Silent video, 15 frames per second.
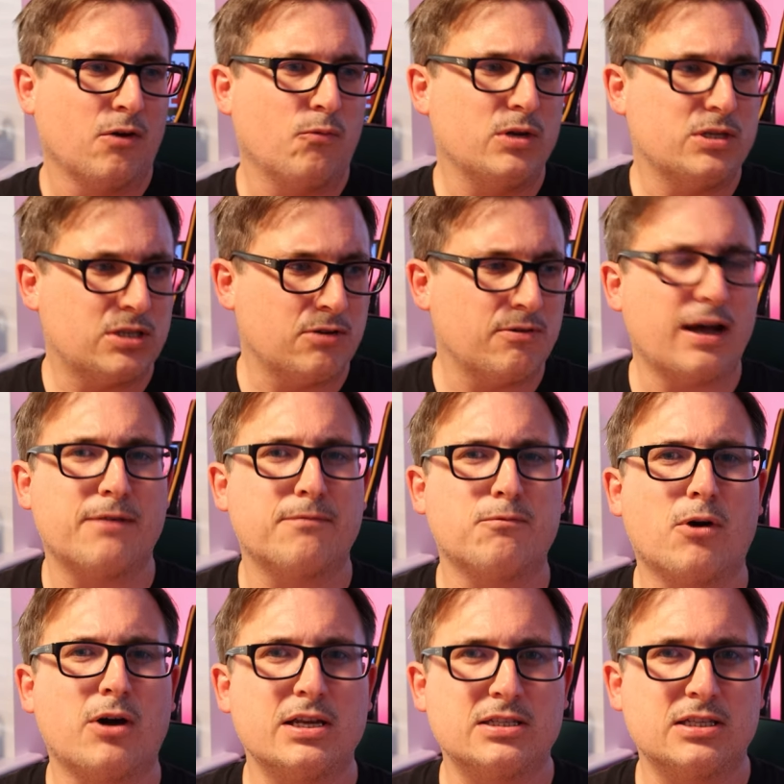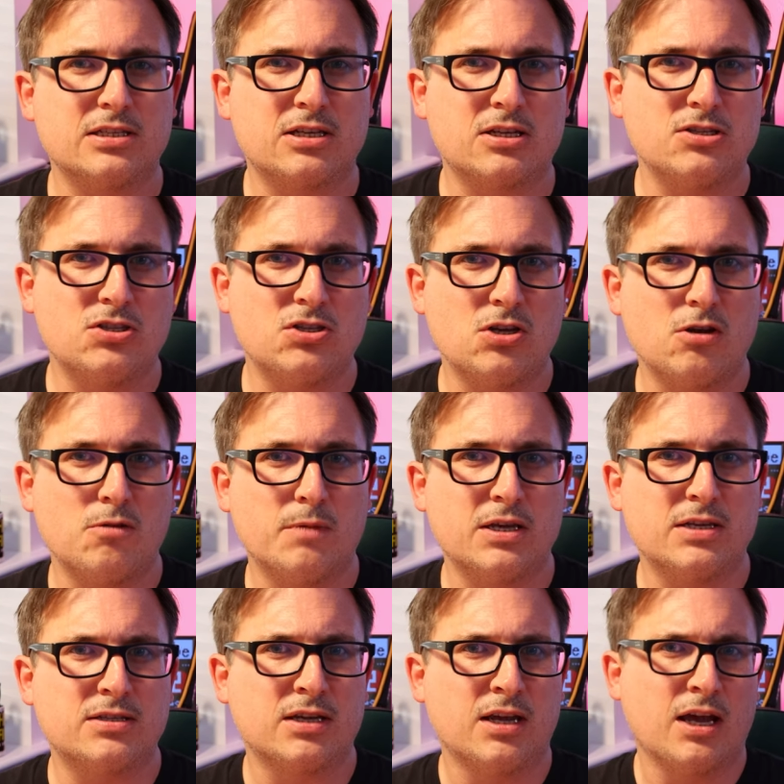We do have rights as
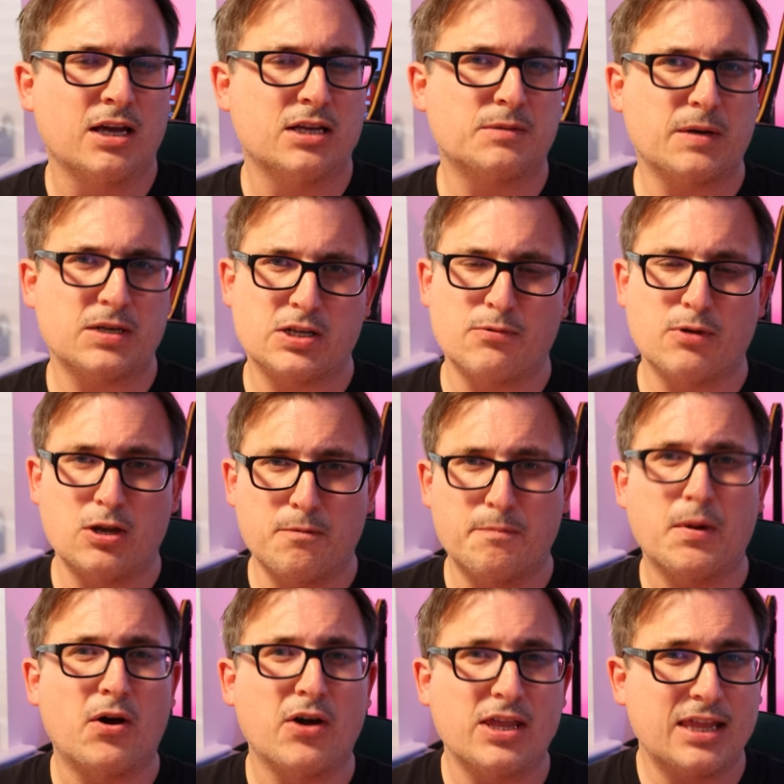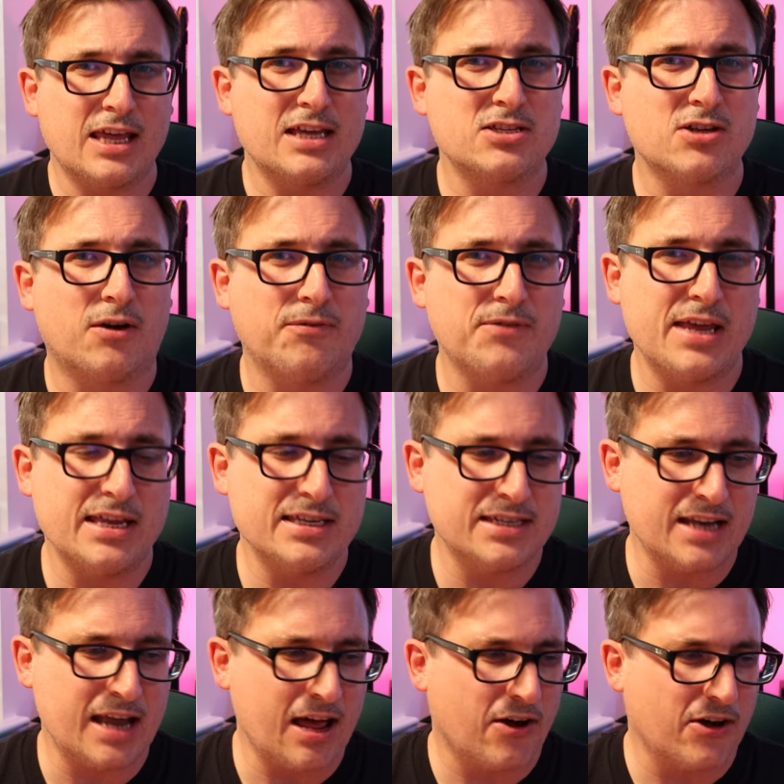consumers, especially when you buy things off the
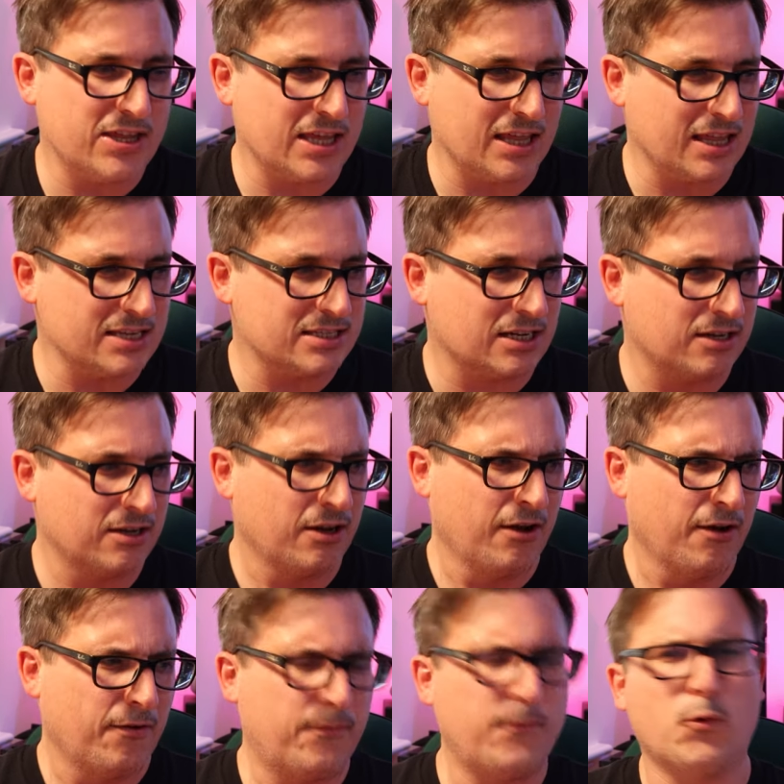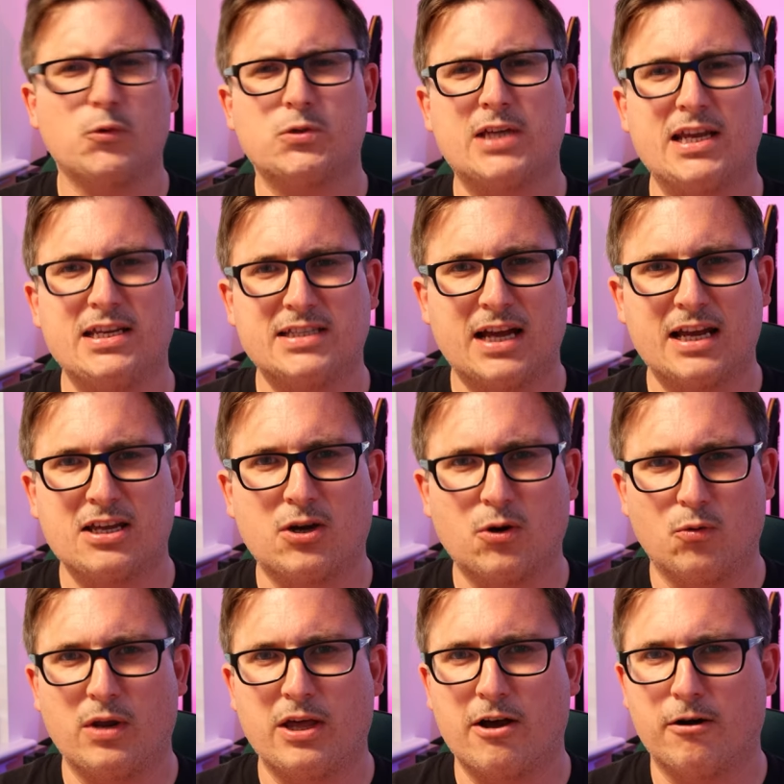internet. I think there's a 14-day
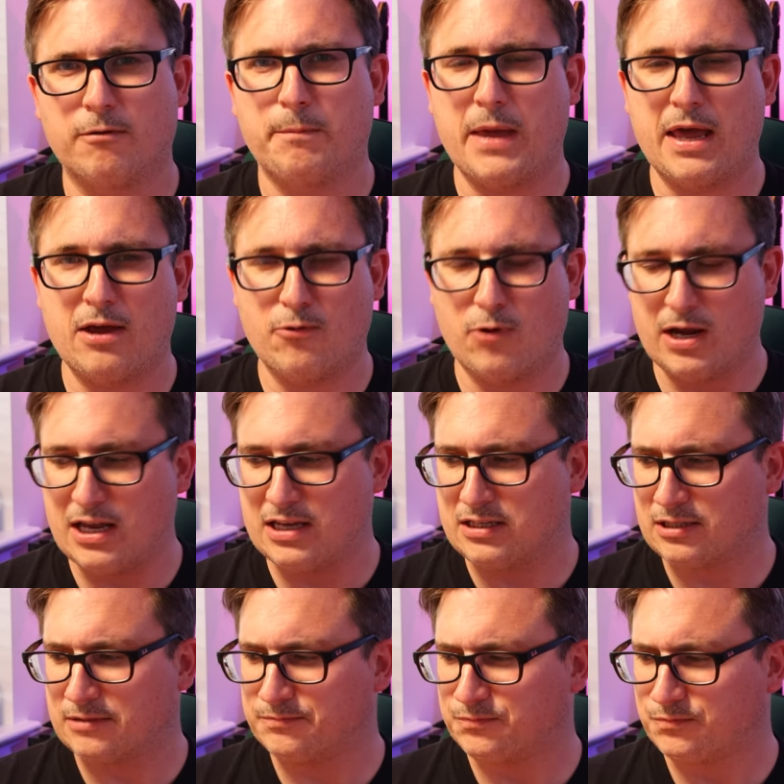calling off period.